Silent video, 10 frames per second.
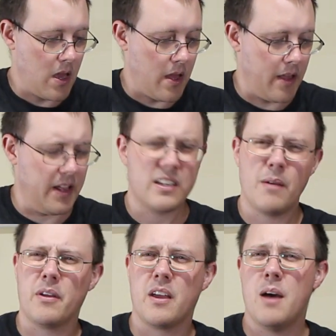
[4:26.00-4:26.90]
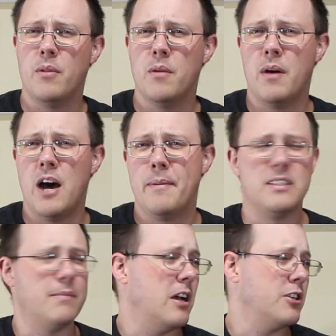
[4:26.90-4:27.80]
It does come with a couple of
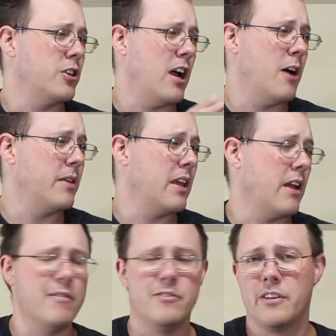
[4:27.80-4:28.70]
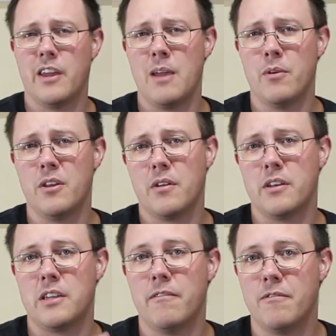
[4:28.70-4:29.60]
bobbins. I'm not sure how many it originally came with
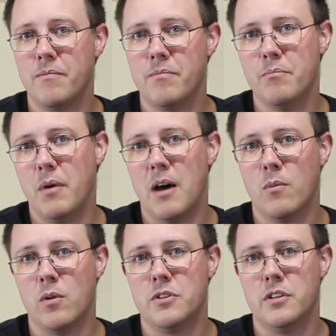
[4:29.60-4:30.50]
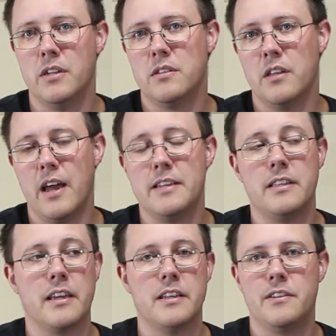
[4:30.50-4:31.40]
because I've bought more since. The nice
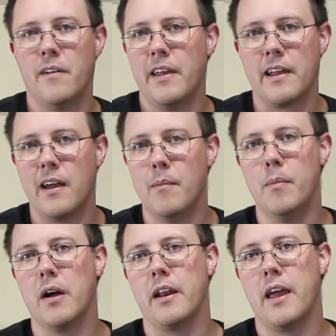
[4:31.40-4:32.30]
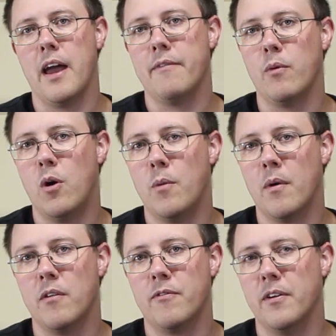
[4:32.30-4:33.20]
thing is they're like $1.50 at
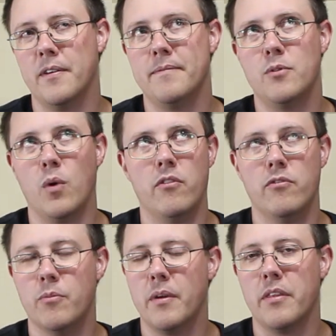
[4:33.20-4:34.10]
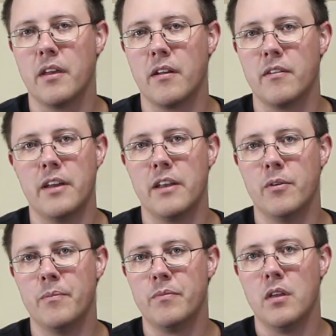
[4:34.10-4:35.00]
Walmart for 12 of them, I think, or 10 of them.